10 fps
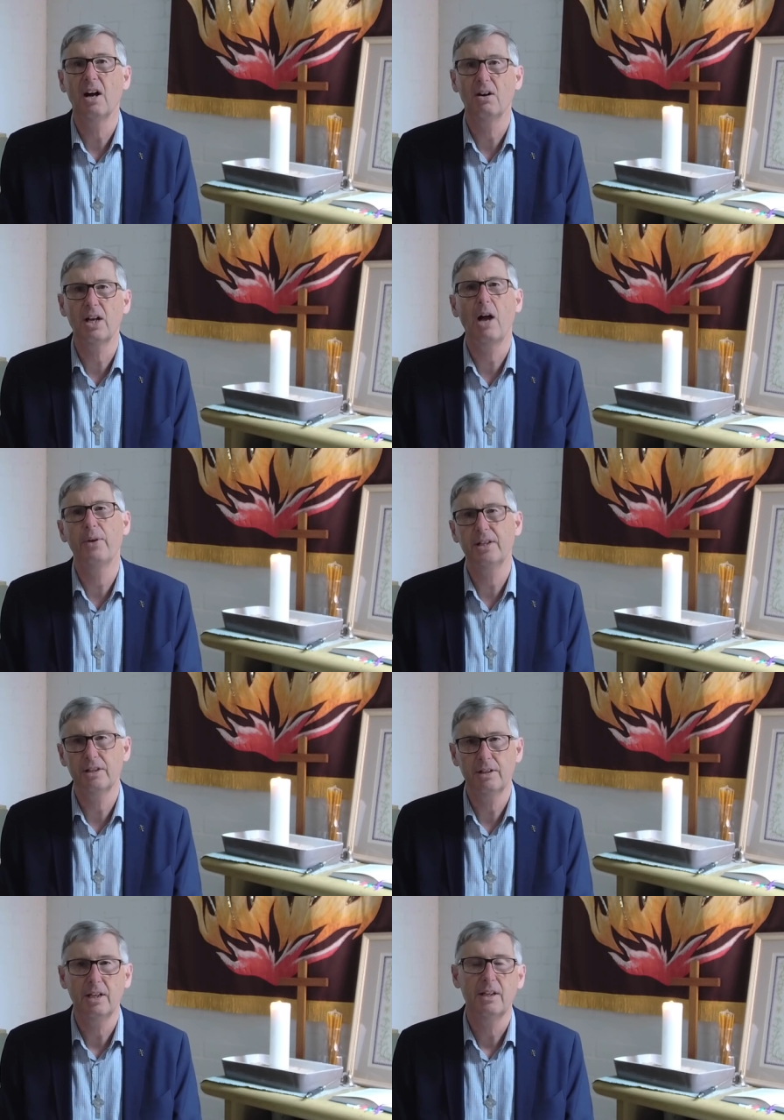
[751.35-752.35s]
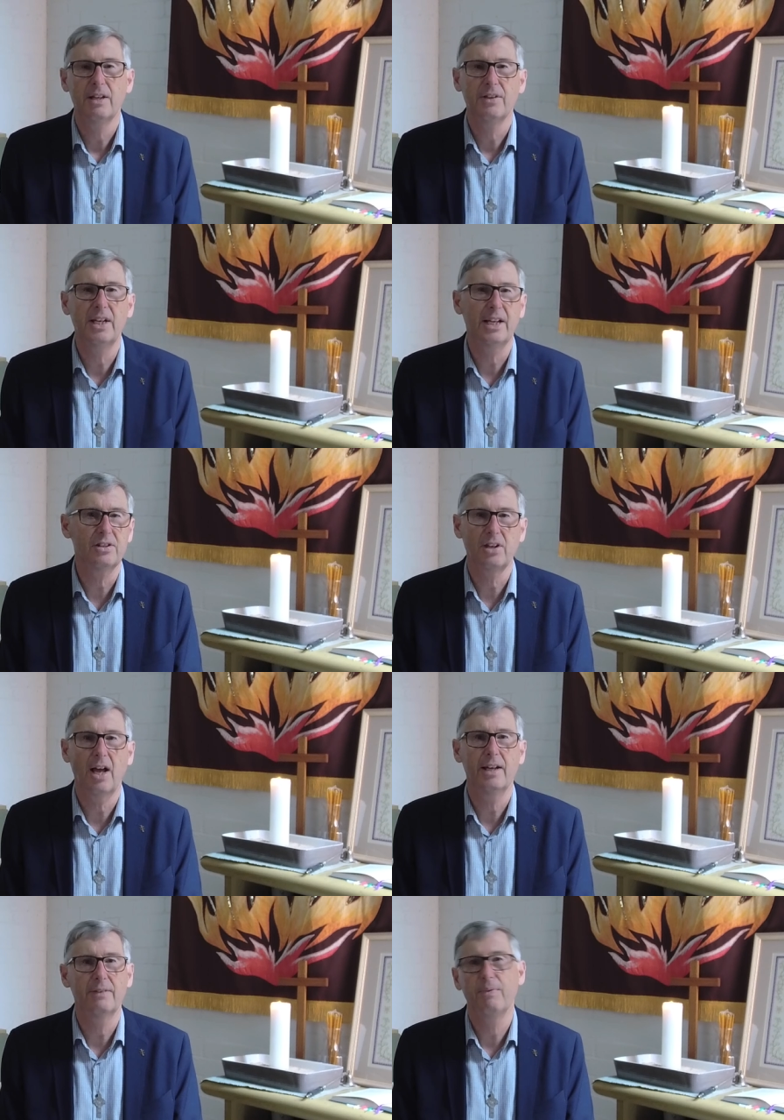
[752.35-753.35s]
I'll go in the next
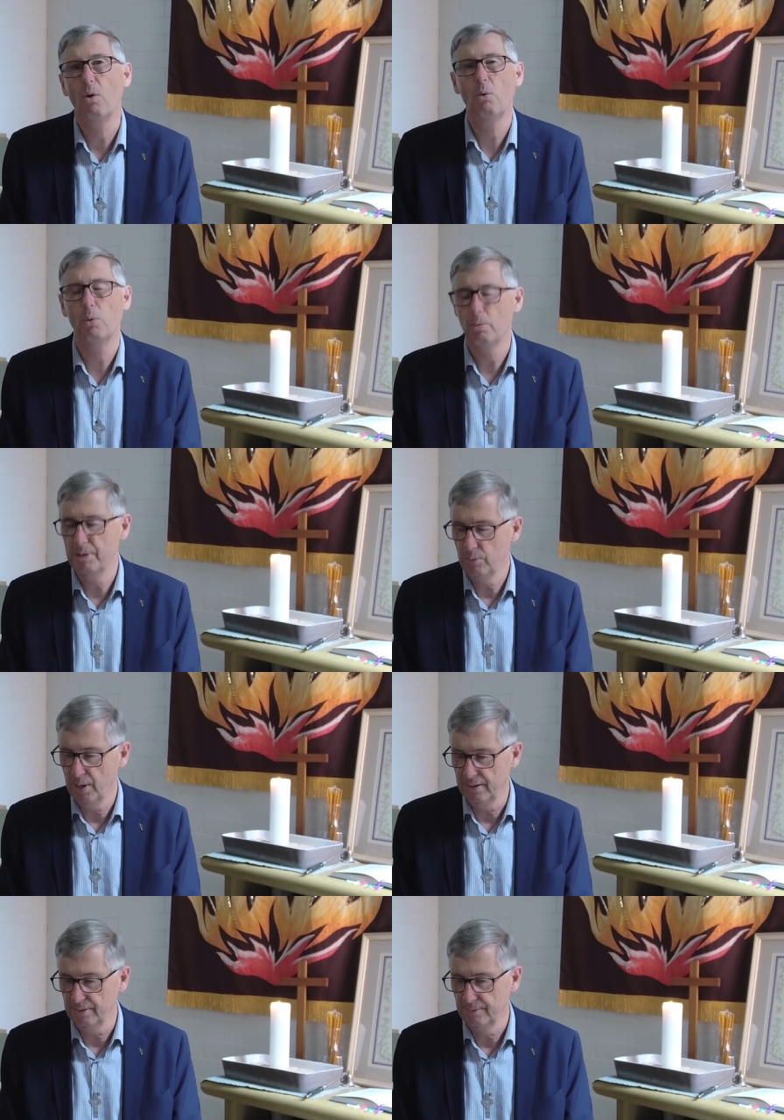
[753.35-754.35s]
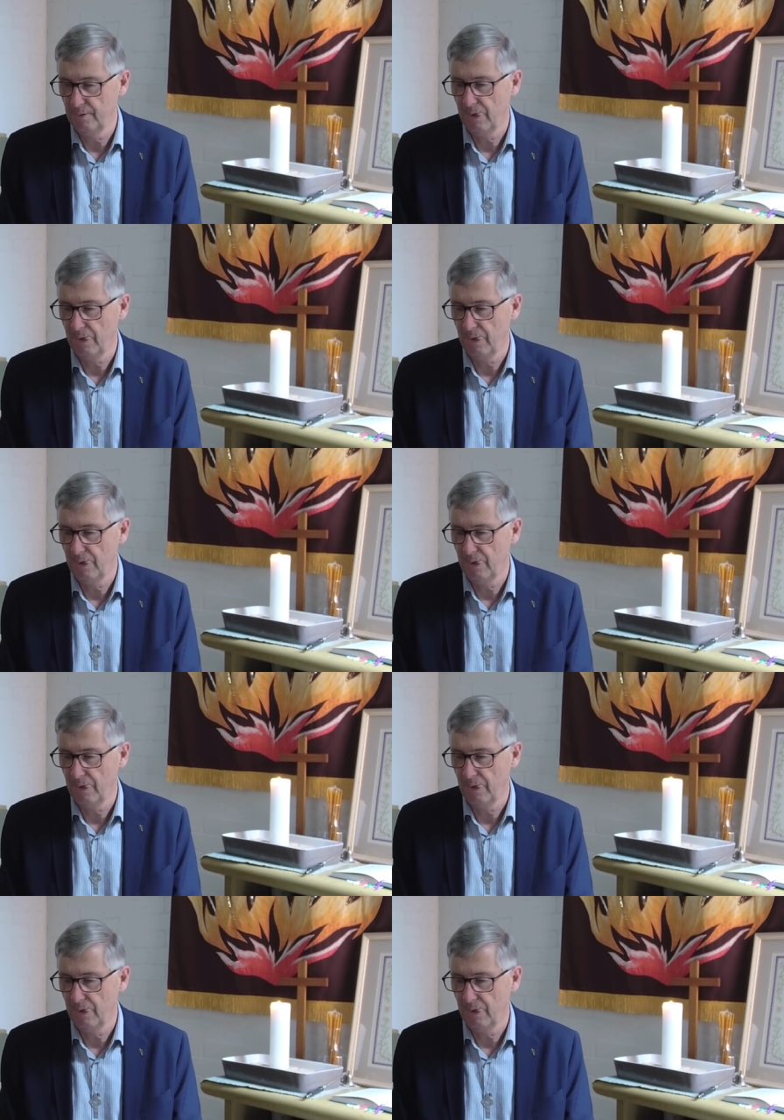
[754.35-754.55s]
day. All will be well.